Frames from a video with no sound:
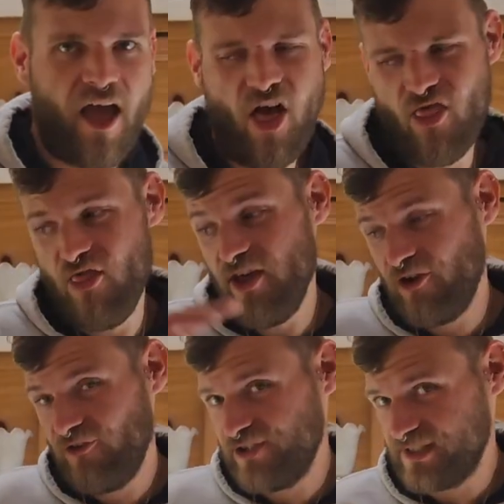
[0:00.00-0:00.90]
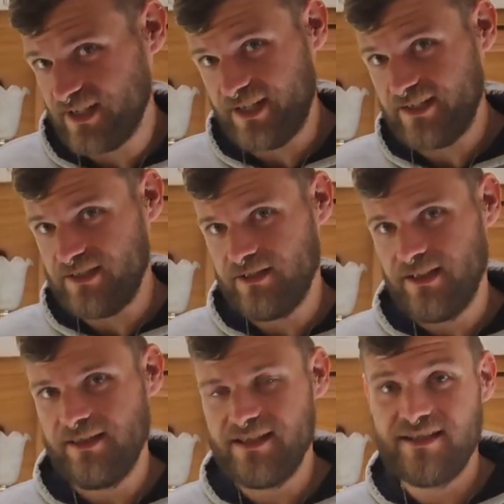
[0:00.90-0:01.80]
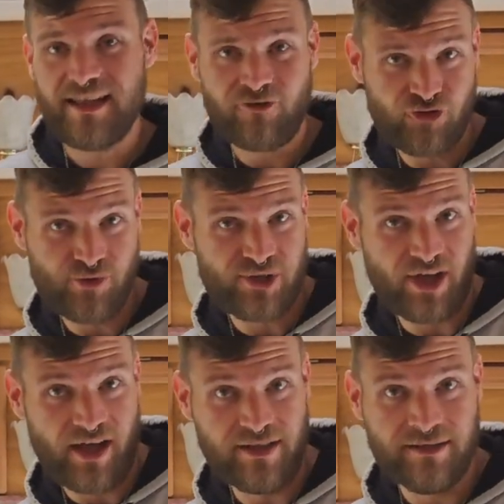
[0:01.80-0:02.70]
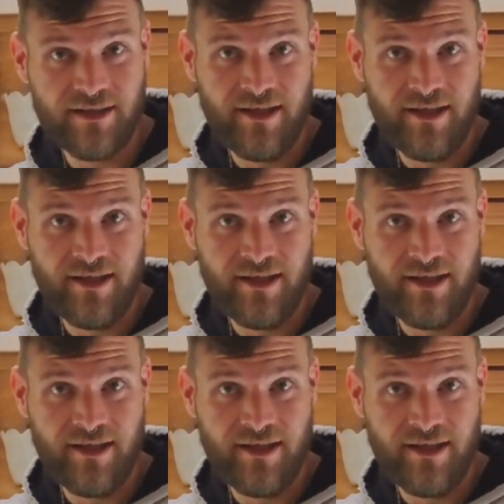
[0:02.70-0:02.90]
Then on this side, this is Andrew's side.